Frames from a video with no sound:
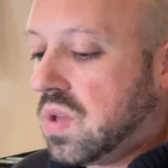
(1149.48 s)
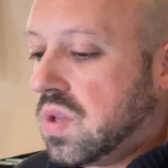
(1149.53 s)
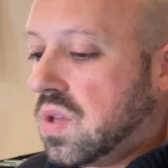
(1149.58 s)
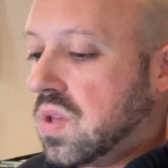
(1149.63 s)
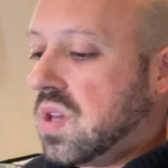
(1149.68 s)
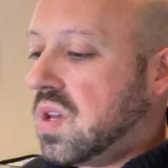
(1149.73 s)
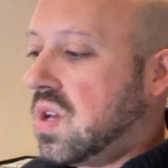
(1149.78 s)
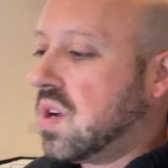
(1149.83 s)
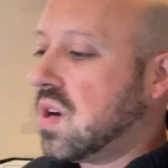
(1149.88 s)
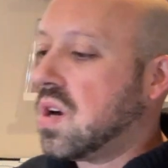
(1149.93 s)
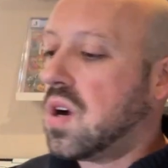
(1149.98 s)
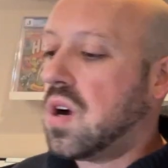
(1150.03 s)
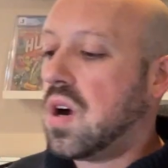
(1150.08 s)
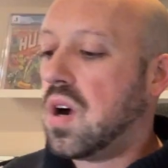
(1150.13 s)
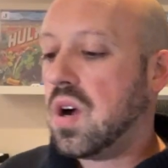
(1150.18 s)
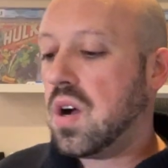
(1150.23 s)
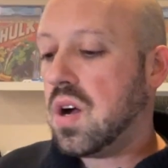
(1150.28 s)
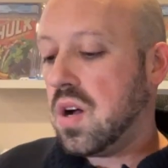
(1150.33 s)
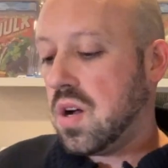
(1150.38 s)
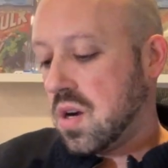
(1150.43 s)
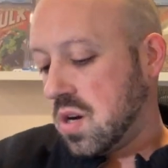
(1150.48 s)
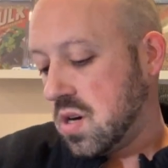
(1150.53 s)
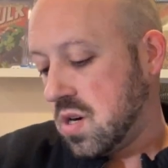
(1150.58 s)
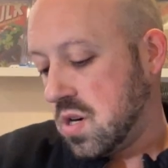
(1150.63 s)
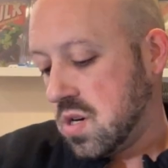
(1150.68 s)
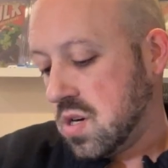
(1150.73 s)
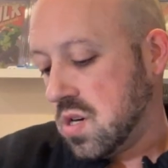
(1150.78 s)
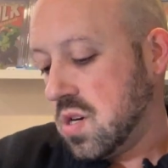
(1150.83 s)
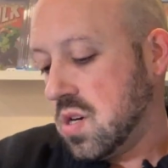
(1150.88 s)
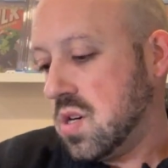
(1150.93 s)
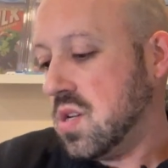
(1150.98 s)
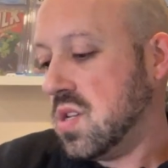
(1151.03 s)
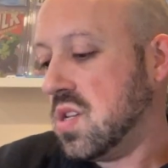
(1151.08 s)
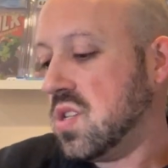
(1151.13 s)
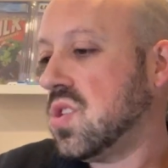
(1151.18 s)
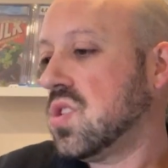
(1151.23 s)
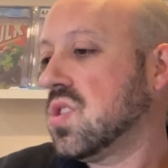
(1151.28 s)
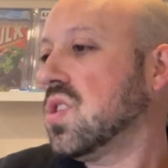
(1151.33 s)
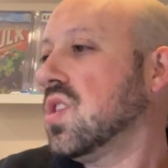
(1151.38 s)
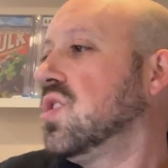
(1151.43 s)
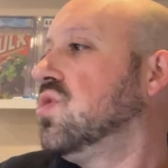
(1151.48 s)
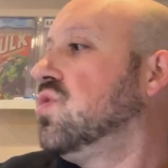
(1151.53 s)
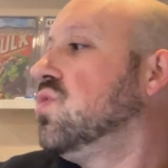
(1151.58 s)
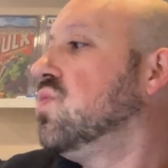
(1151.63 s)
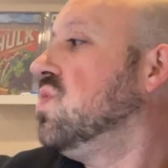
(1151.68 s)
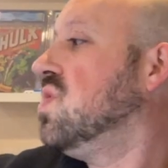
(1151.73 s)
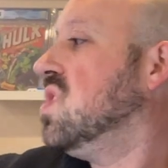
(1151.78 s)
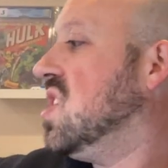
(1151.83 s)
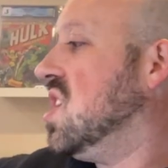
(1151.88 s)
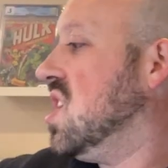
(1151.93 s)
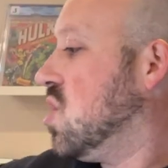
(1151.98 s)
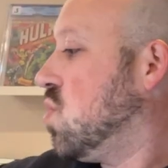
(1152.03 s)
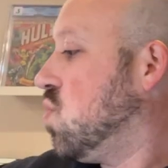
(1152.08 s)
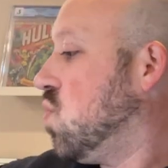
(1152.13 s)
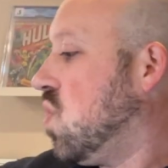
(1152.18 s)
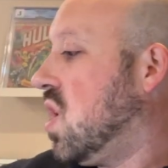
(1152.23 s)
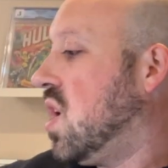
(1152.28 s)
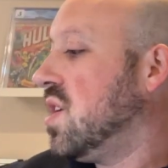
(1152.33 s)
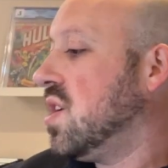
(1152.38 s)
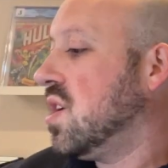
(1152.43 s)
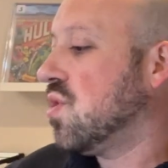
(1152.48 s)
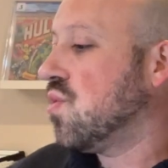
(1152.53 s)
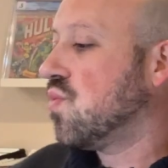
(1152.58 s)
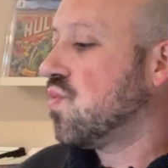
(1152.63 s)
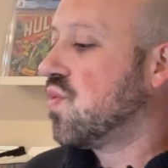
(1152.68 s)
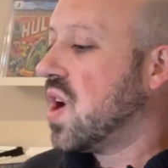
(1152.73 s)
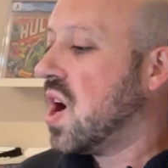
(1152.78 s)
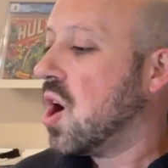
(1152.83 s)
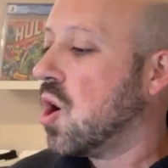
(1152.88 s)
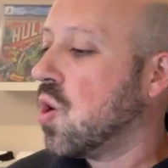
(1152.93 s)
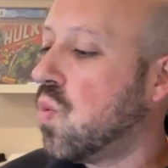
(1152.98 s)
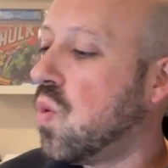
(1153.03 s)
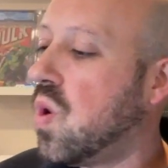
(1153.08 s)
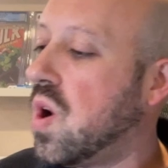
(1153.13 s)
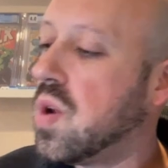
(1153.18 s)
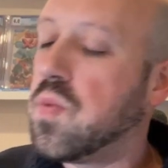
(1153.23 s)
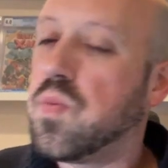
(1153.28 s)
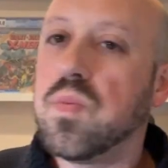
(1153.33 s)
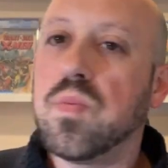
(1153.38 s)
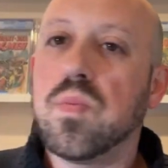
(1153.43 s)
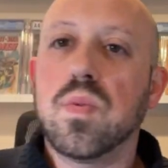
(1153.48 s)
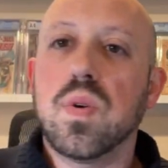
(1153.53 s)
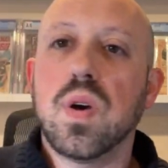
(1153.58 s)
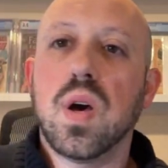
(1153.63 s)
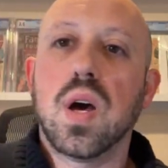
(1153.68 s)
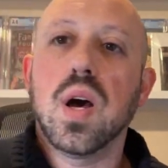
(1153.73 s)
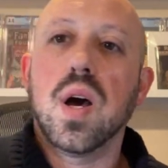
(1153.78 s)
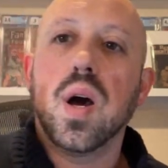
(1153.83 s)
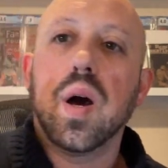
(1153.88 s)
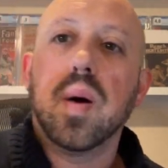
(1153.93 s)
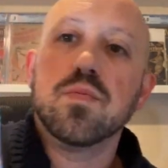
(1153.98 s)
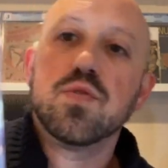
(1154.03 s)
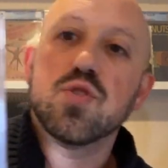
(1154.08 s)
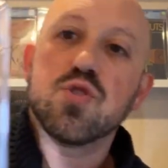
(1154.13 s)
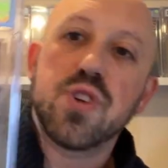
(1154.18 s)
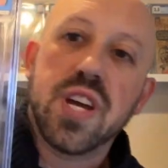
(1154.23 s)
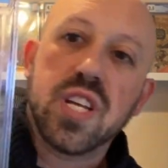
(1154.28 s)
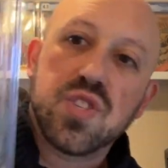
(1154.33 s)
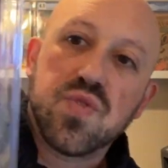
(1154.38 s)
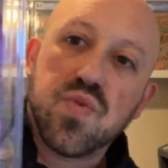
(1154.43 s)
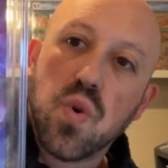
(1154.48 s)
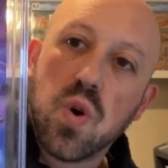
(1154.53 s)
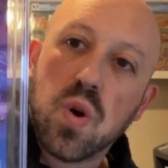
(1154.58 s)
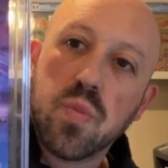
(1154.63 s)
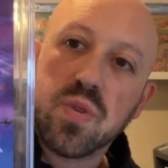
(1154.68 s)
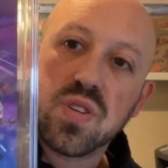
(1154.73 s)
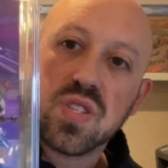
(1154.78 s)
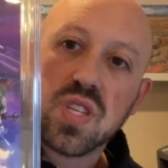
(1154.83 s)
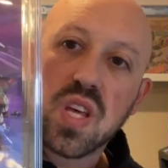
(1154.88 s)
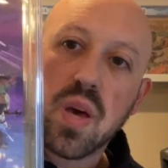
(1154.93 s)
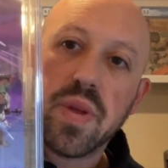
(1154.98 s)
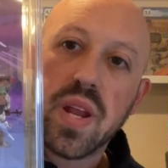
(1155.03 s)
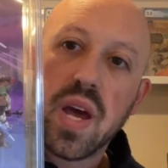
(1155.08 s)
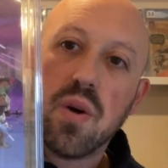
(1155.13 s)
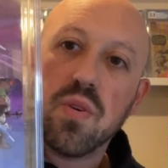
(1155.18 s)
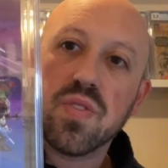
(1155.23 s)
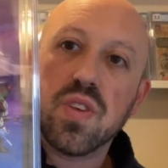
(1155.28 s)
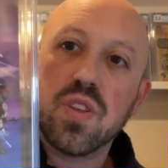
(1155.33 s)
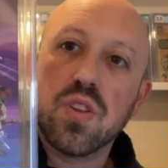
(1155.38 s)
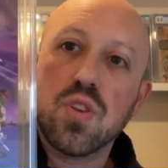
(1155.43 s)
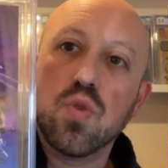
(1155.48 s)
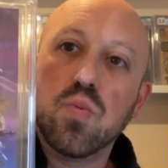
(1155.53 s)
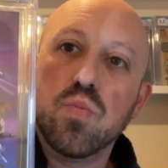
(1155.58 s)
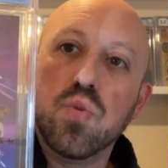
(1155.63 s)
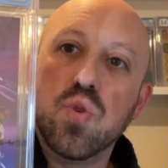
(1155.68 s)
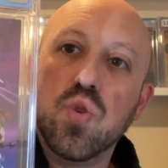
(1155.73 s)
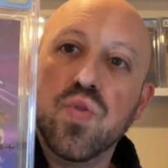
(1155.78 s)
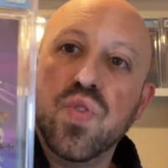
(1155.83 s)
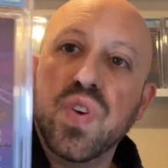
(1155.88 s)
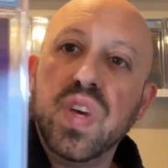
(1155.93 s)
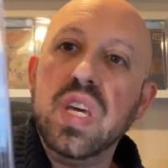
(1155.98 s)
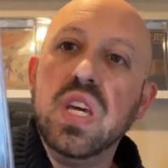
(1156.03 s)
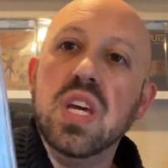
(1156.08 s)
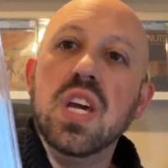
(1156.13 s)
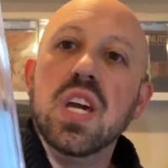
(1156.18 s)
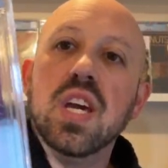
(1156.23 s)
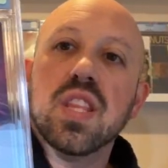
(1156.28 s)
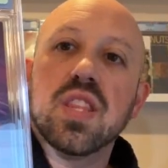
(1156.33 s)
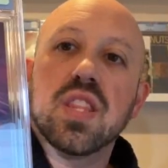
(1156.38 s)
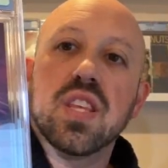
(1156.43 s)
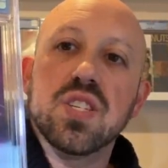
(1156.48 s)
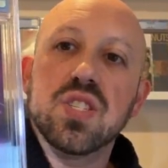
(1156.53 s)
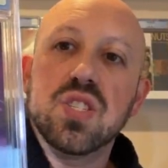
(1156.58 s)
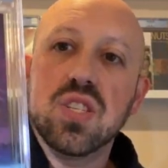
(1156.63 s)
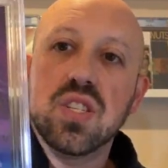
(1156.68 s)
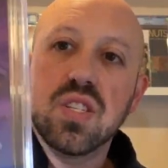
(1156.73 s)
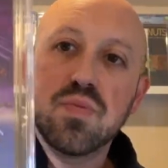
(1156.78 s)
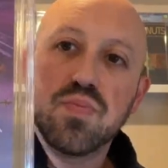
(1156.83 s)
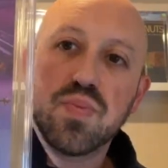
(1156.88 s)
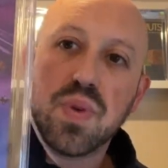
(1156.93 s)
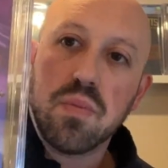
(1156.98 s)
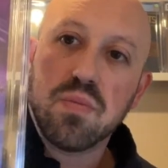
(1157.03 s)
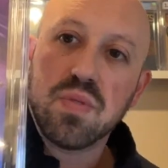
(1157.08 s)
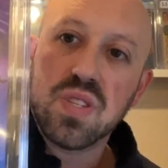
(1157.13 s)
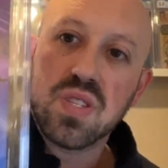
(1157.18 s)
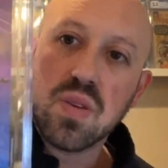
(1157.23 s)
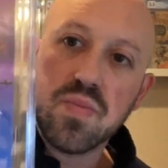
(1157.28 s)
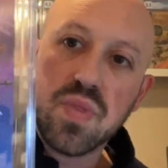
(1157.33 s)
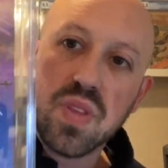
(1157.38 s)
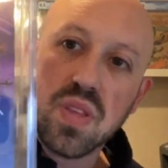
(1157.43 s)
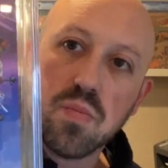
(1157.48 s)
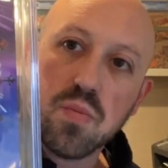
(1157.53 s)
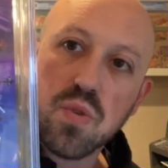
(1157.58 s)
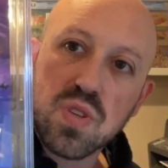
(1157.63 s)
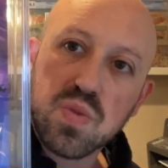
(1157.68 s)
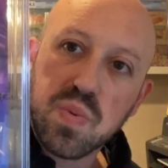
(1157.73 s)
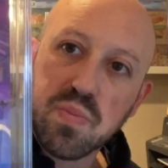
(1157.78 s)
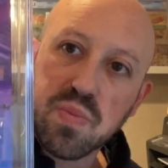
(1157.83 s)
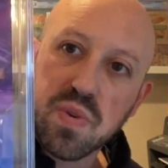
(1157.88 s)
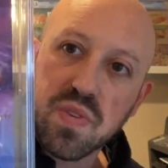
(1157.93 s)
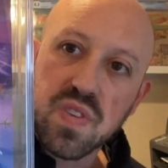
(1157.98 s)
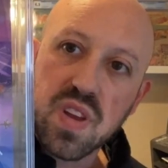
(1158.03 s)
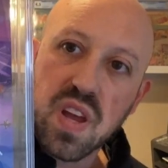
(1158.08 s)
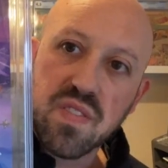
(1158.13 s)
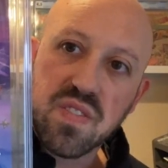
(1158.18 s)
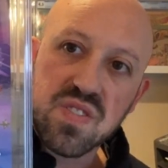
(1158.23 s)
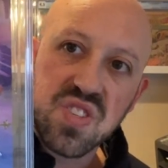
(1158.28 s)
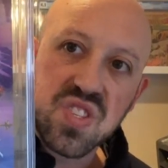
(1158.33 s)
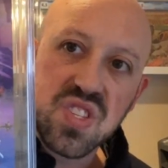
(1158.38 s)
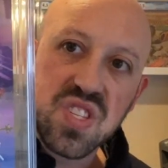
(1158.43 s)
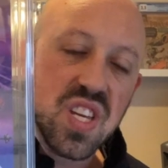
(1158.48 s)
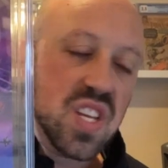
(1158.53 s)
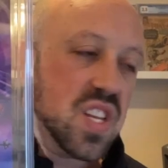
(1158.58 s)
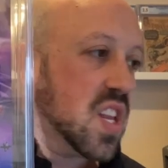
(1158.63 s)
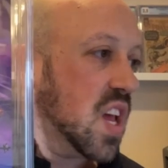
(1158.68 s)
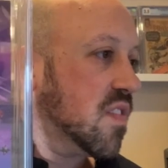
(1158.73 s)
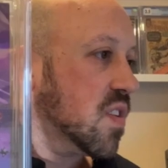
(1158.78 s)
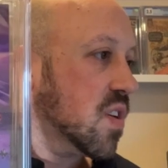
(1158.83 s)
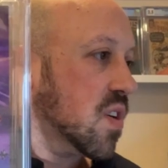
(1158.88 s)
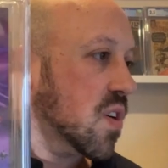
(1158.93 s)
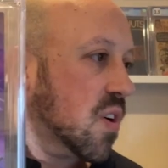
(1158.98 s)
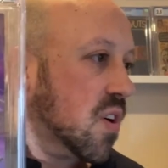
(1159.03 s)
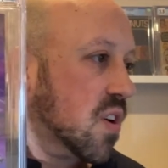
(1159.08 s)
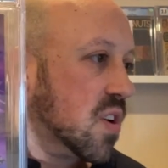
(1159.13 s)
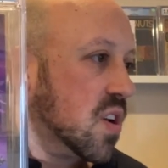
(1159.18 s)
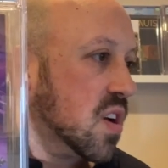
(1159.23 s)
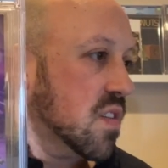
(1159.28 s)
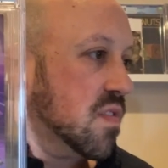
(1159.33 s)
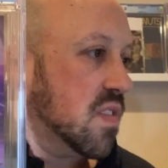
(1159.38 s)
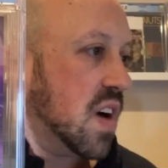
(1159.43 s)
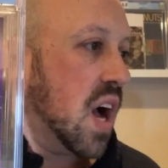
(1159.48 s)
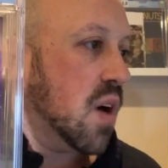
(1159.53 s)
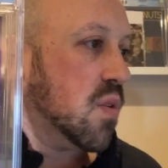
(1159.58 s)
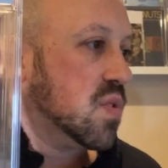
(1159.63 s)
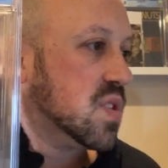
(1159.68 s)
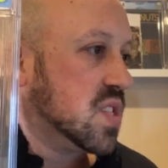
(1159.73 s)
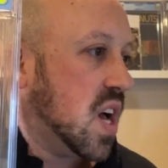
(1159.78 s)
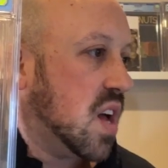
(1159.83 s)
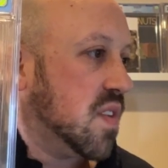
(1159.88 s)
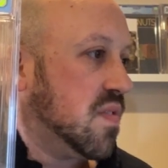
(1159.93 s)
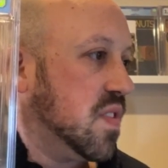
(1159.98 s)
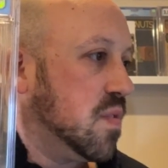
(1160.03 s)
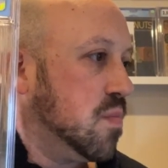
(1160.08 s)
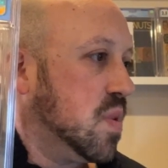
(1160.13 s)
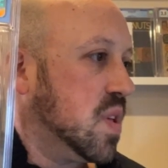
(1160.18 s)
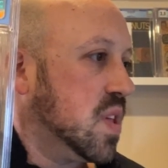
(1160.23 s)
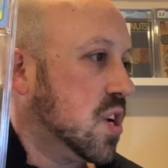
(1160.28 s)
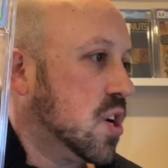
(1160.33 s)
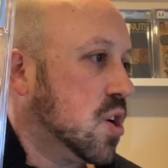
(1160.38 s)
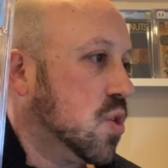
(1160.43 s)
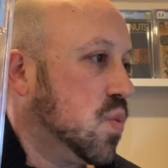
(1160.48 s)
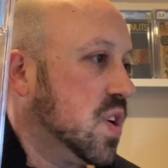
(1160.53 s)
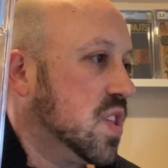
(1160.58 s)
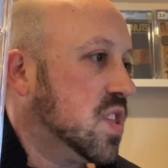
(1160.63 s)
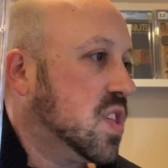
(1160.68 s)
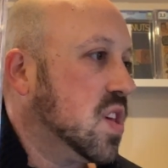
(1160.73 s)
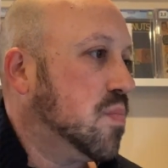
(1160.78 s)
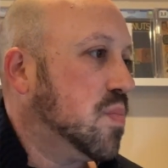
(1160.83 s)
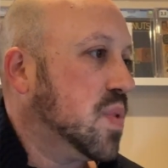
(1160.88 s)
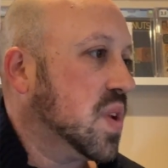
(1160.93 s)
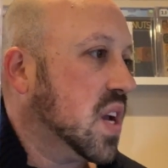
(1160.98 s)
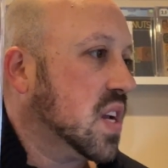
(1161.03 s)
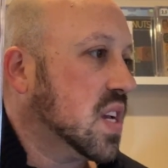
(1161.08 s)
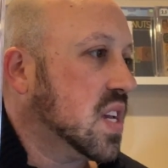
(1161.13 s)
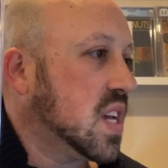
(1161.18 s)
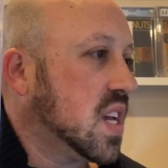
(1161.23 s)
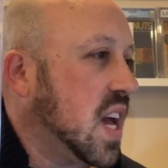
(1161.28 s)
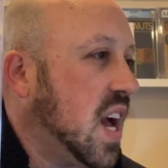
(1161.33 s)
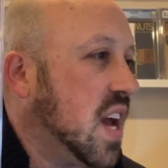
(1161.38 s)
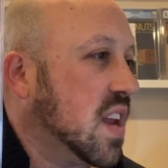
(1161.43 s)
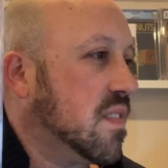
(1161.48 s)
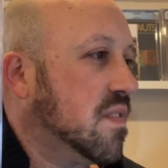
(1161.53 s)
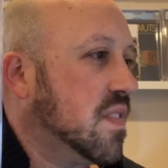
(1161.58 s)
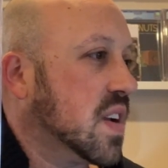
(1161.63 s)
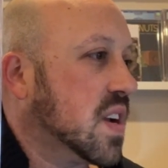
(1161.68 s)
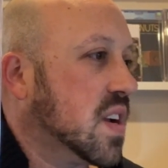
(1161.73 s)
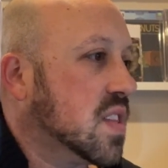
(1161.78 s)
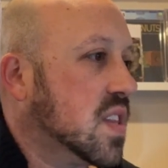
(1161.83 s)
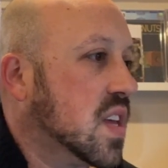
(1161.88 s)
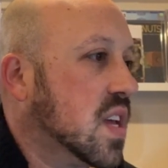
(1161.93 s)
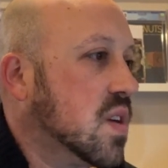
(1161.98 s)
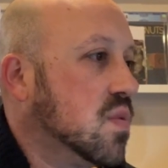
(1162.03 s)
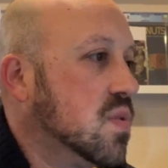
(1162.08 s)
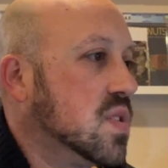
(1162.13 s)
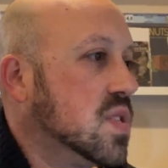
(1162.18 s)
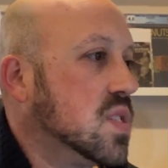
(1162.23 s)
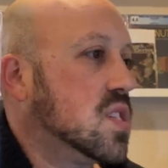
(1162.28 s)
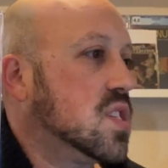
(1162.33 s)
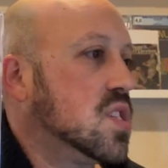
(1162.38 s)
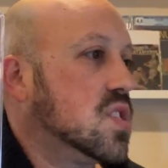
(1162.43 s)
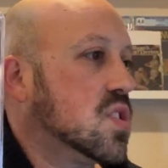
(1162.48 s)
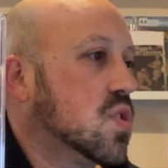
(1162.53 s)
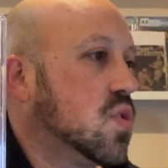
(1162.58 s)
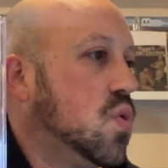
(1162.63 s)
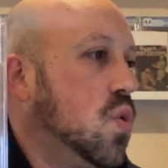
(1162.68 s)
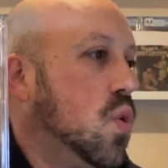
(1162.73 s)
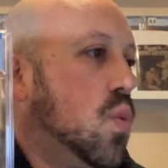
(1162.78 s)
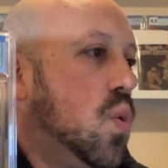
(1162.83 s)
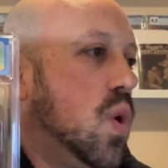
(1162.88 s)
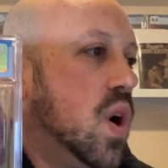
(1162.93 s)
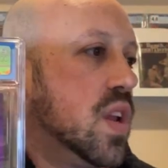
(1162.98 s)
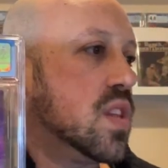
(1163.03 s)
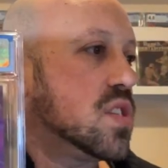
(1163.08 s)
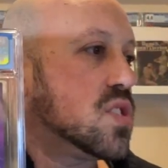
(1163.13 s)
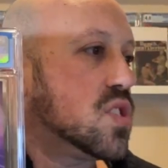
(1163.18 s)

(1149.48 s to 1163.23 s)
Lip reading: This is a unique one and a rare one. Transformers coming out with a new movie. This is probably something that most people have never seen, never heard of. I was not familiar with it, but I kind of figured that it was just a cool one.